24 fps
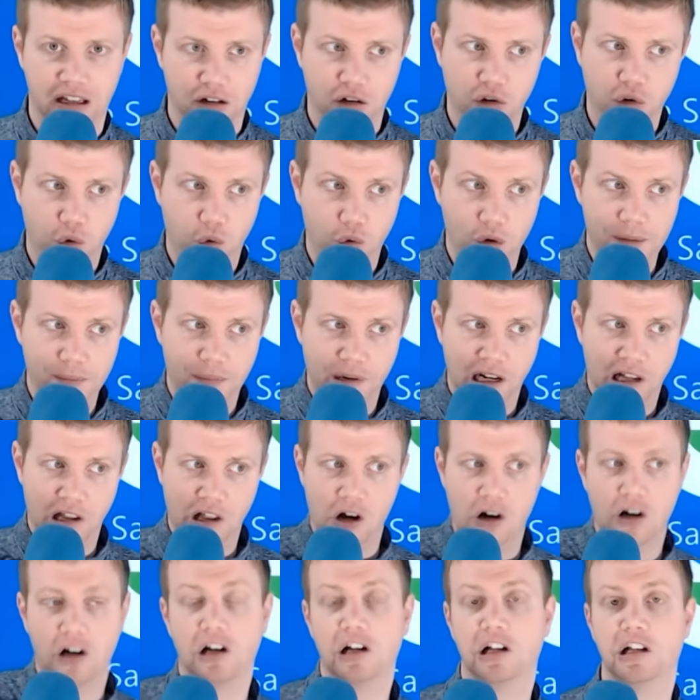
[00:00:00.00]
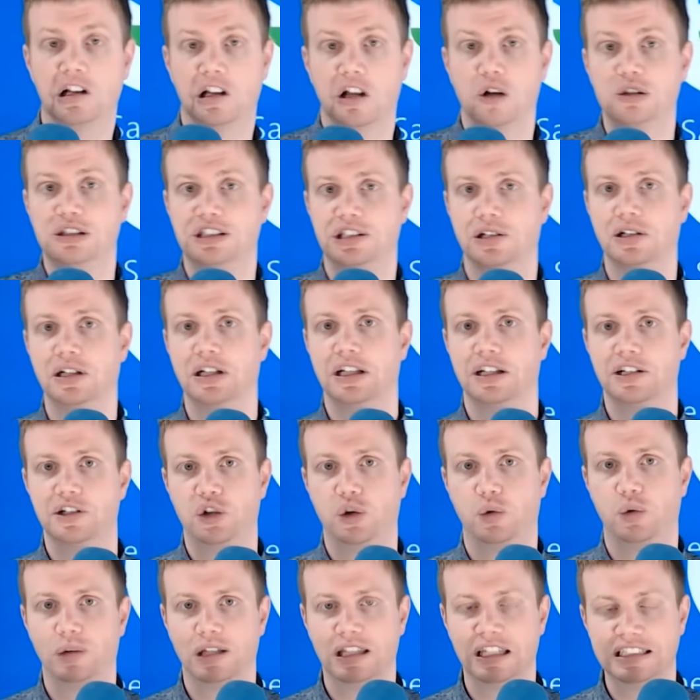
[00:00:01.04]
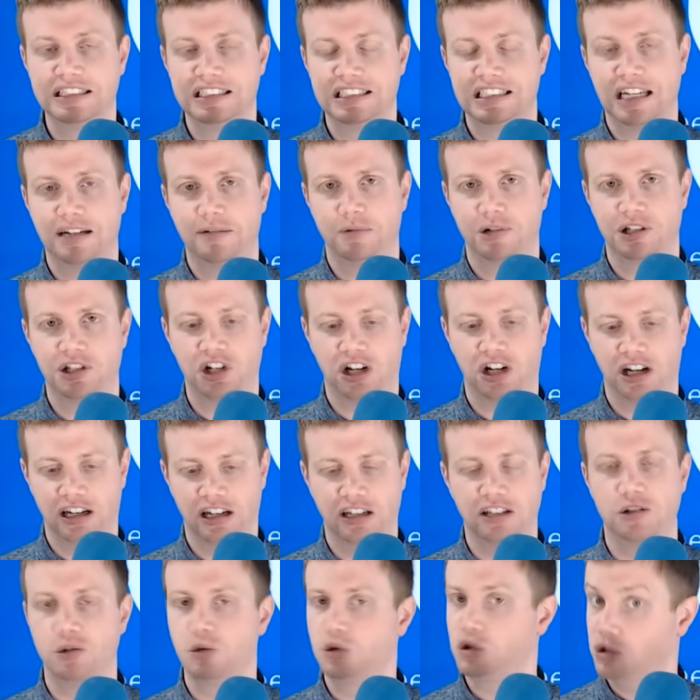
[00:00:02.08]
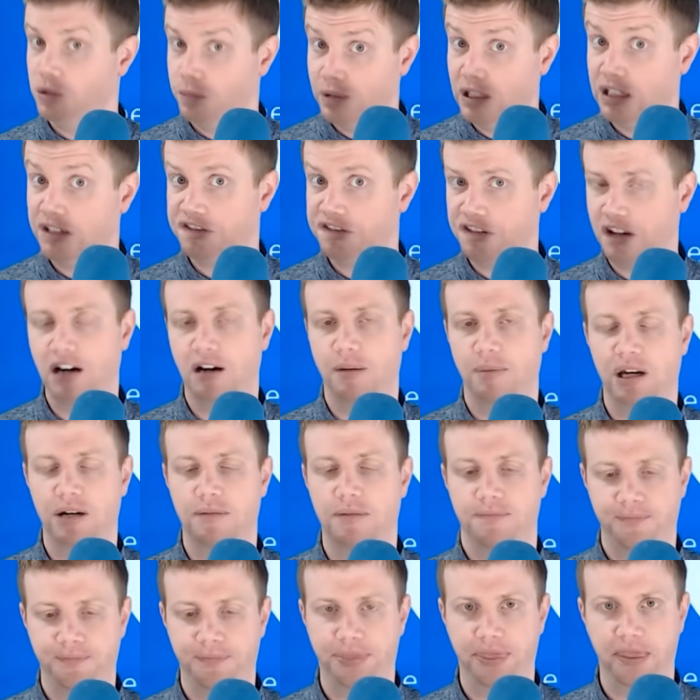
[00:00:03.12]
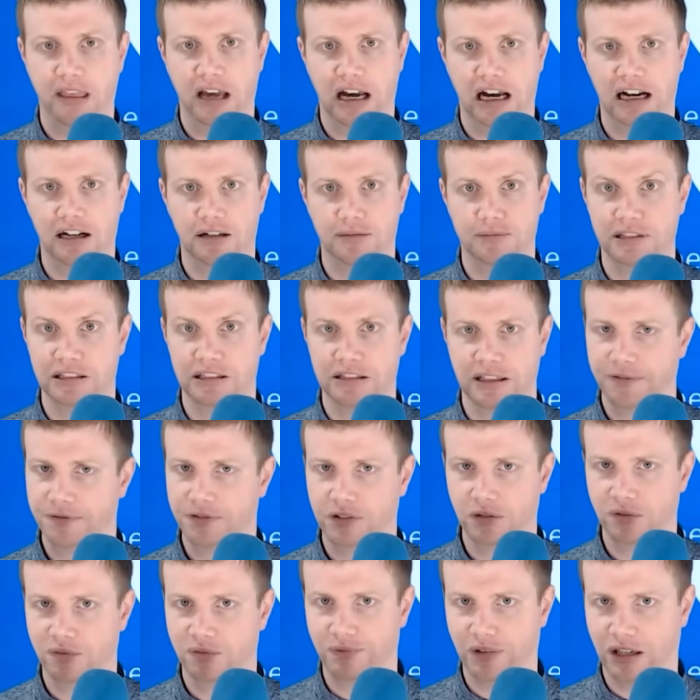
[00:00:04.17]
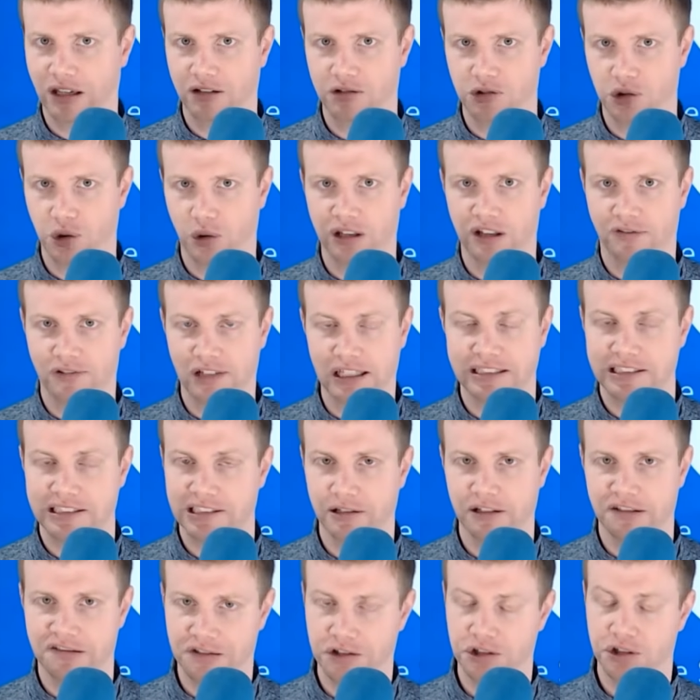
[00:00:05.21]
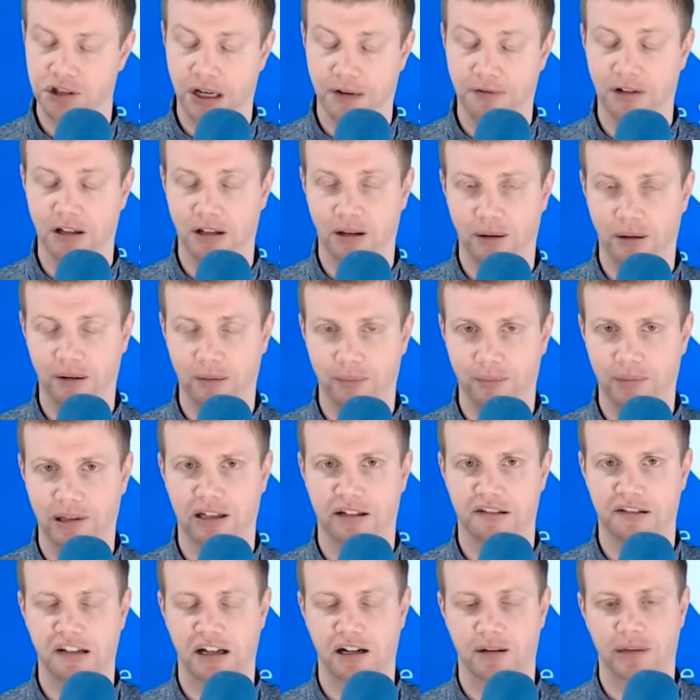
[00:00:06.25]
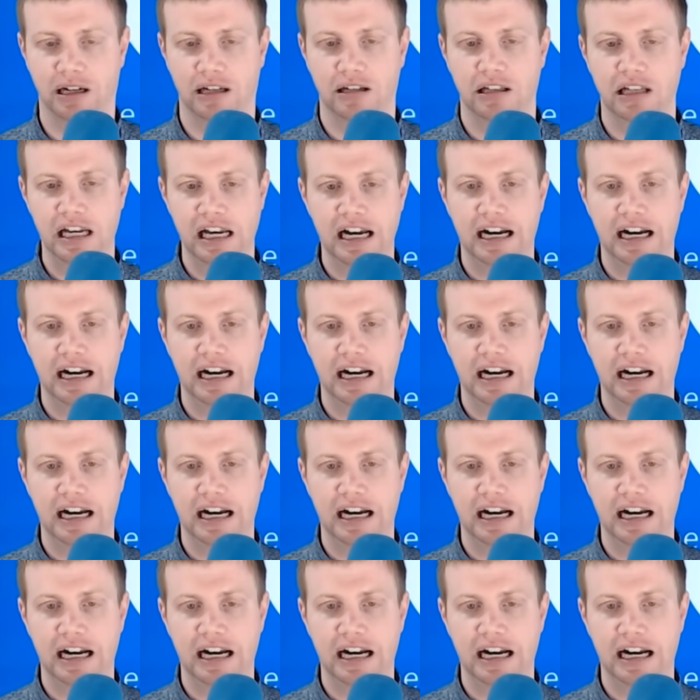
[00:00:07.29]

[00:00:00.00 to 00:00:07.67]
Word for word: creeping along closer to release date, which I you should be excited about. Um, if you've enjoyed the flight series, you should definitely be excited about.